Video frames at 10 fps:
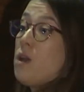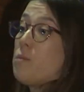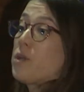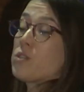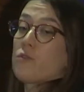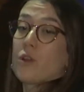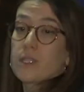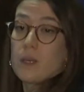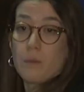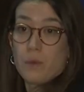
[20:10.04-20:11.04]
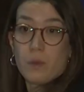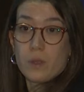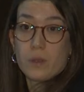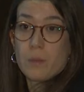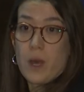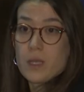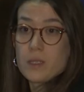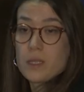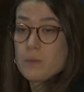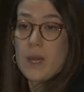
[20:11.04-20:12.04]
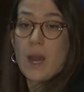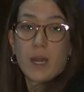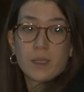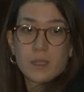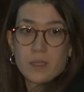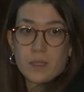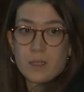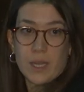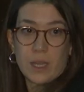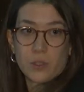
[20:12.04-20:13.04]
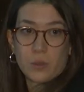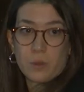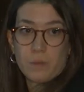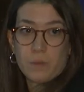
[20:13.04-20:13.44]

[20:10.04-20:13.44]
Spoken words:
because, for example, the bus is behind its schedule.